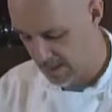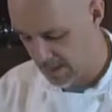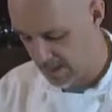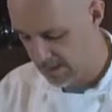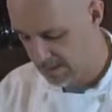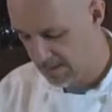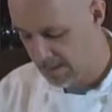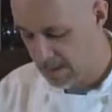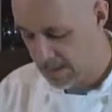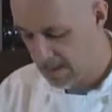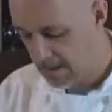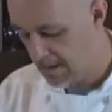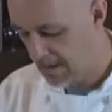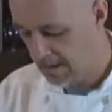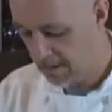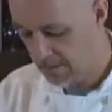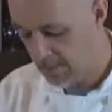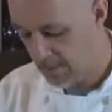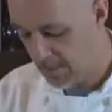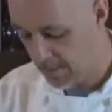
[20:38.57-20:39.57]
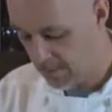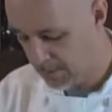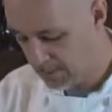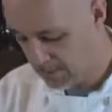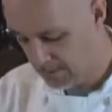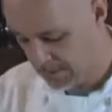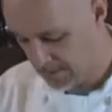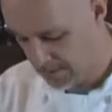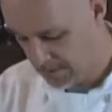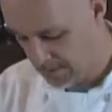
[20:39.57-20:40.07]
Huh? Yeah, I don't remember.
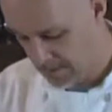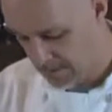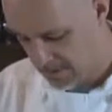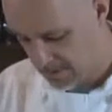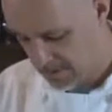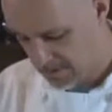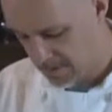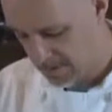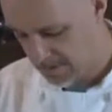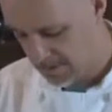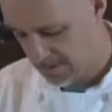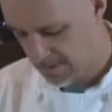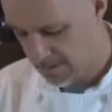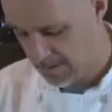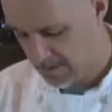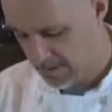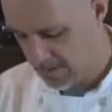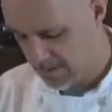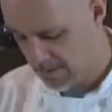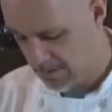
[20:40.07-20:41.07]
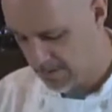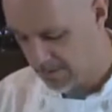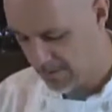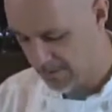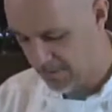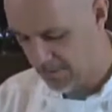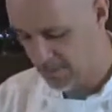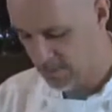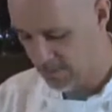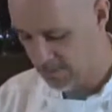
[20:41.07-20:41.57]
Another
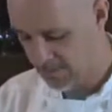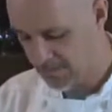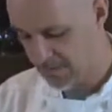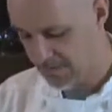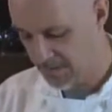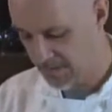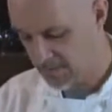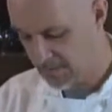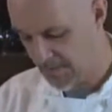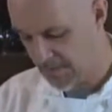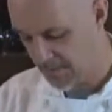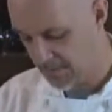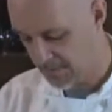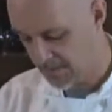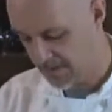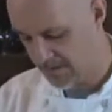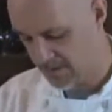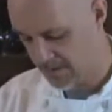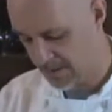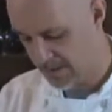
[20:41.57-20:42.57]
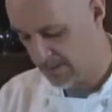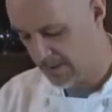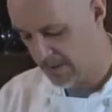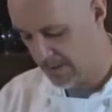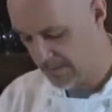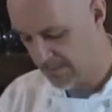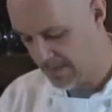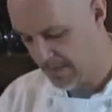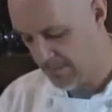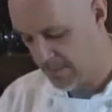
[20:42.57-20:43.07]
thing you won't see in my recipe when
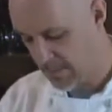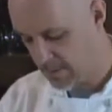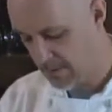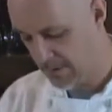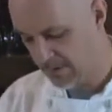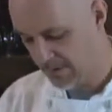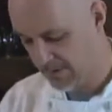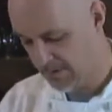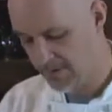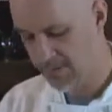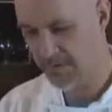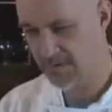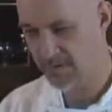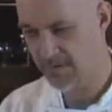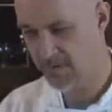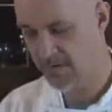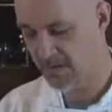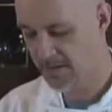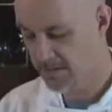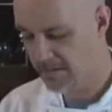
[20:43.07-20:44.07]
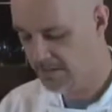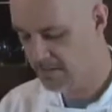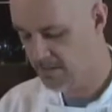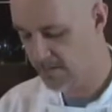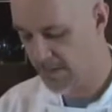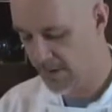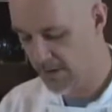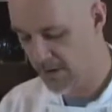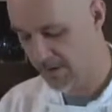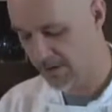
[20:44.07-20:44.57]
I'm demoing this is the
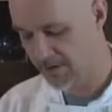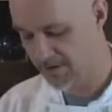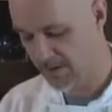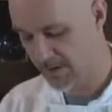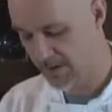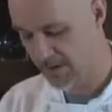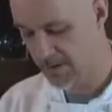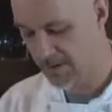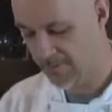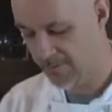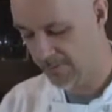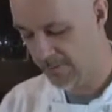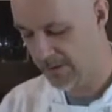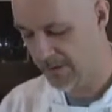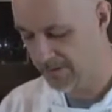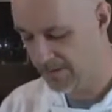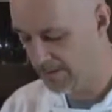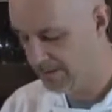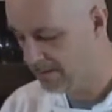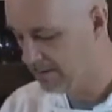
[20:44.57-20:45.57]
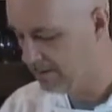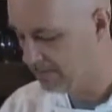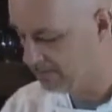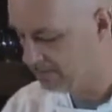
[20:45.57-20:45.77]
asparagus. I forgot that.